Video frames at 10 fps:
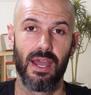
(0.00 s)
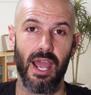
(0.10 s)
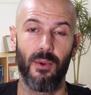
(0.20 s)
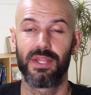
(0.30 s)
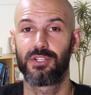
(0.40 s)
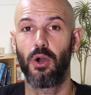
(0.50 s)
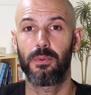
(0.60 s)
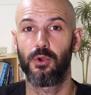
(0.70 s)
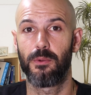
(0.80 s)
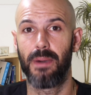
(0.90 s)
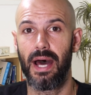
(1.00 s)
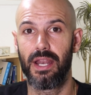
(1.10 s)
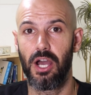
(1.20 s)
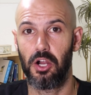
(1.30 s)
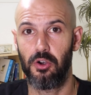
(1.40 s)
and we're the top Google
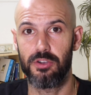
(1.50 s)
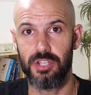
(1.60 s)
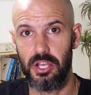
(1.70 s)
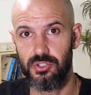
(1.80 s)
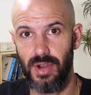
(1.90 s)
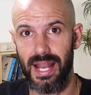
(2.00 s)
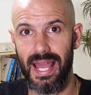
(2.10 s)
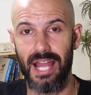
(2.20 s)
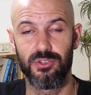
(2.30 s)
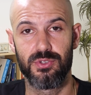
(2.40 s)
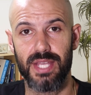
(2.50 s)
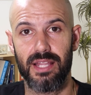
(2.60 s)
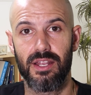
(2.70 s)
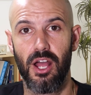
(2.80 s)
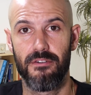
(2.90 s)
partner across Australia and New
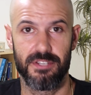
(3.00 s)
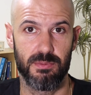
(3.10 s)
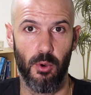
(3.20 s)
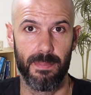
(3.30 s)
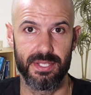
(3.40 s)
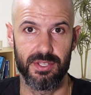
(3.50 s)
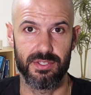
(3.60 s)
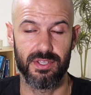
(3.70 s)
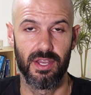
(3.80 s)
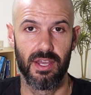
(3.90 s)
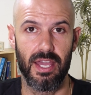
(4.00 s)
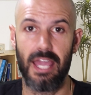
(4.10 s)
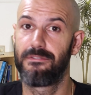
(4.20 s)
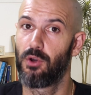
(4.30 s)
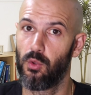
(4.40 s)
Zealand for small business.
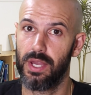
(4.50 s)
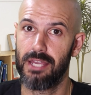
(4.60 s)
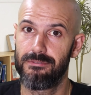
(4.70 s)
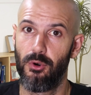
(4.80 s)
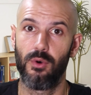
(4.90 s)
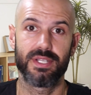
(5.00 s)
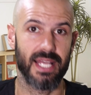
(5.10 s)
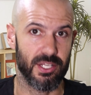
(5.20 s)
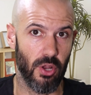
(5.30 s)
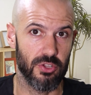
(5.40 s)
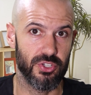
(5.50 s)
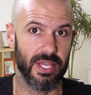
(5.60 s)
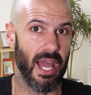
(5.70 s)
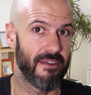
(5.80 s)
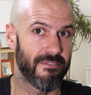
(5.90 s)
If you're looking for technology,
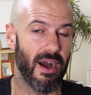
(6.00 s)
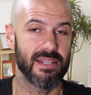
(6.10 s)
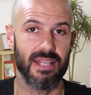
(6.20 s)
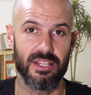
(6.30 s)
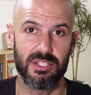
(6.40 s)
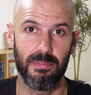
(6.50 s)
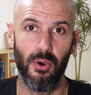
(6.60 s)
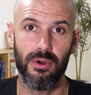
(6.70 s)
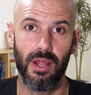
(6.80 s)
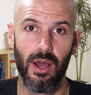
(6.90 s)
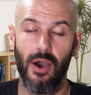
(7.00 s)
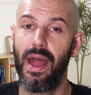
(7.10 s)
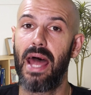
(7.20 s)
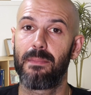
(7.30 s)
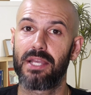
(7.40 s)
advice, and support on
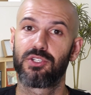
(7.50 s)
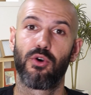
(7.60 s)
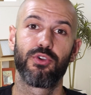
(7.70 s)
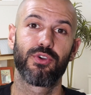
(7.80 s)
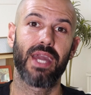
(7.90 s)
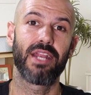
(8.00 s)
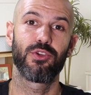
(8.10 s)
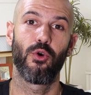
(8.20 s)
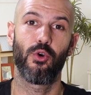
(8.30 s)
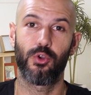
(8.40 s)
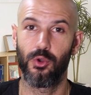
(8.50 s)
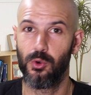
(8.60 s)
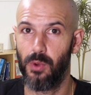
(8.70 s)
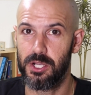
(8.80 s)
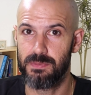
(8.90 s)
how to make sure you get your Google
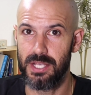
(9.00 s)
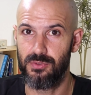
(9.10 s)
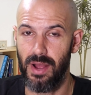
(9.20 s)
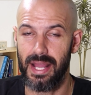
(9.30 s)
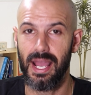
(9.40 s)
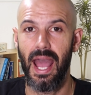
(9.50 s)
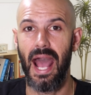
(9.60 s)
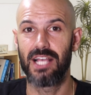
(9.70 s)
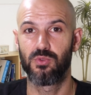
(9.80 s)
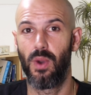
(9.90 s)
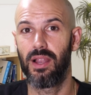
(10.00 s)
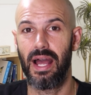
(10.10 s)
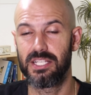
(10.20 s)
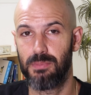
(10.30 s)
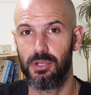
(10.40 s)
Workspace running as well
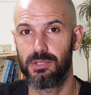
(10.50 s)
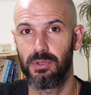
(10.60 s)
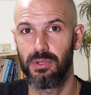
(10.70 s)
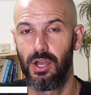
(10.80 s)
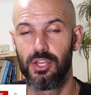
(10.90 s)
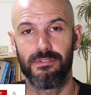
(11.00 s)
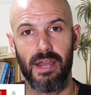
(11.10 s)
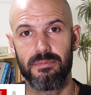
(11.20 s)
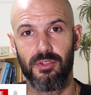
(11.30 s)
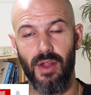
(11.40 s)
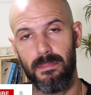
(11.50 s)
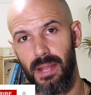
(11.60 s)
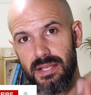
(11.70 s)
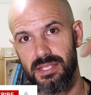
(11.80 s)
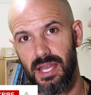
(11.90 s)
as possible, you've come to the right
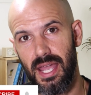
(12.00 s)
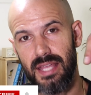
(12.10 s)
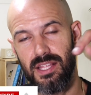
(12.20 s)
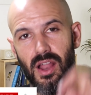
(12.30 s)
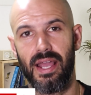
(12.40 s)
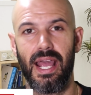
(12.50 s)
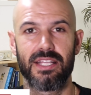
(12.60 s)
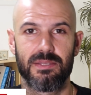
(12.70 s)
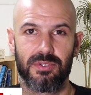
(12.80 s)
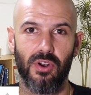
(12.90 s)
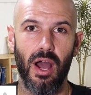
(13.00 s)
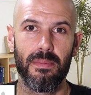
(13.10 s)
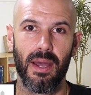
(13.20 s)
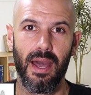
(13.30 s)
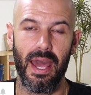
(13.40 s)
place. Hit the like and subscribe,
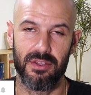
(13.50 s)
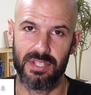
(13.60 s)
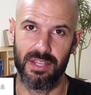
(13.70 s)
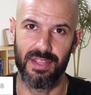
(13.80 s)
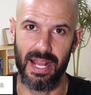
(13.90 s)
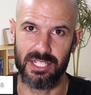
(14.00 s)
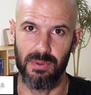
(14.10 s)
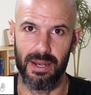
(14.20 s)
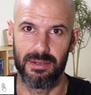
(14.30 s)
and I'll see you in the next one.